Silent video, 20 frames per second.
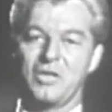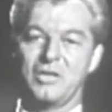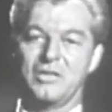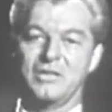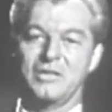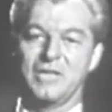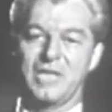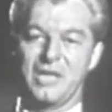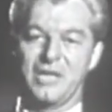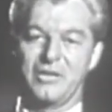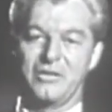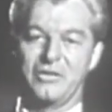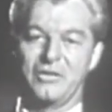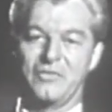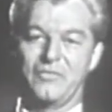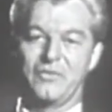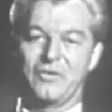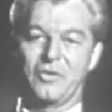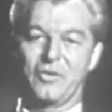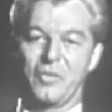
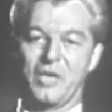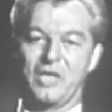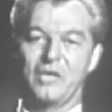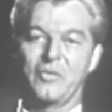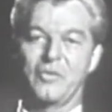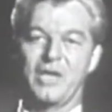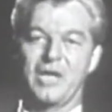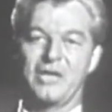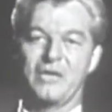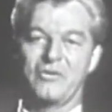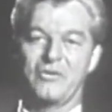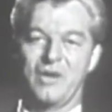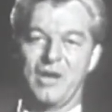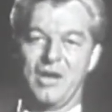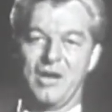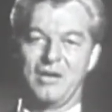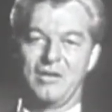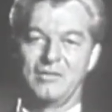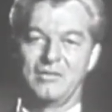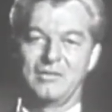contender for the welterweight
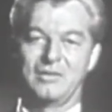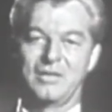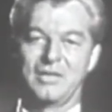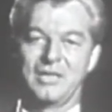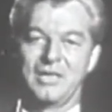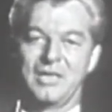crown,